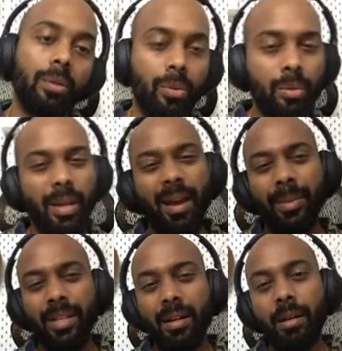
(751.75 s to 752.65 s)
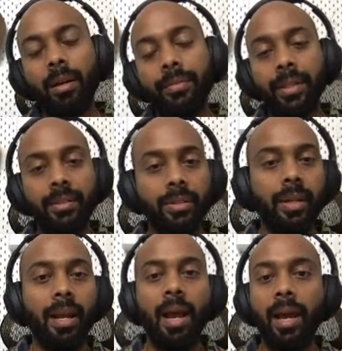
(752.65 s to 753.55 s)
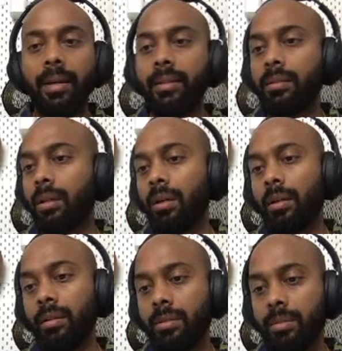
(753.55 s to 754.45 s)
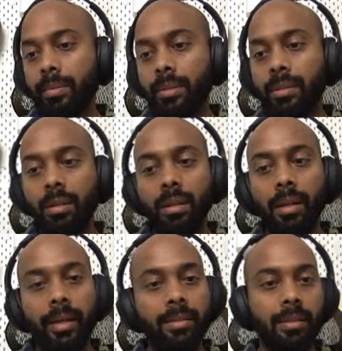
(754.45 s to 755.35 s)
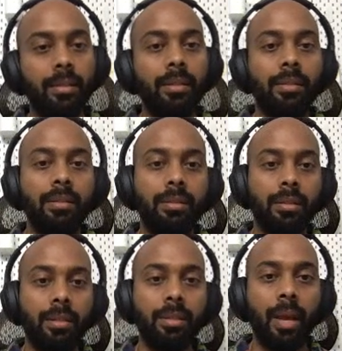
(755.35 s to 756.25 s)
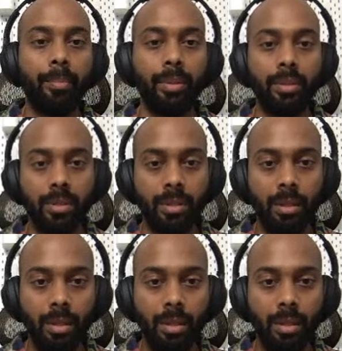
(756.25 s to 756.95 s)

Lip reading: Cool. Yeah, I mean there are a lot of things you can add in context, but like I said, these are just examples